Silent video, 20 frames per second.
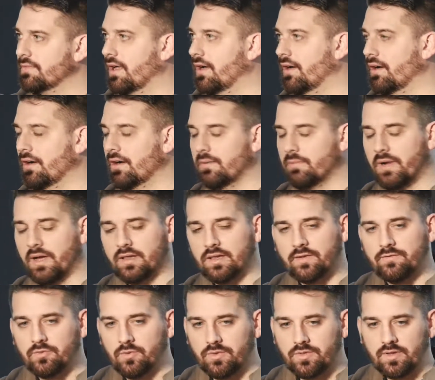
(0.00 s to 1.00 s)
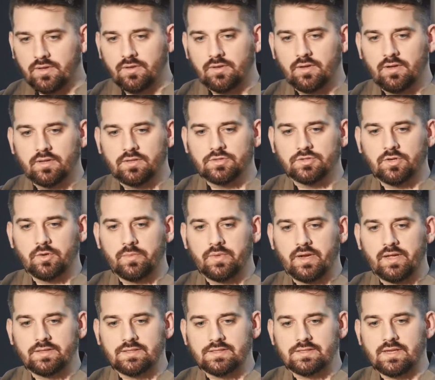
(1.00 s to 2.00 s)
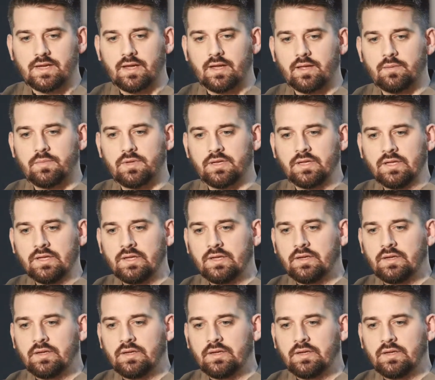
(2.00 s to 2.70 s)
I lived with a gentleman at the time, and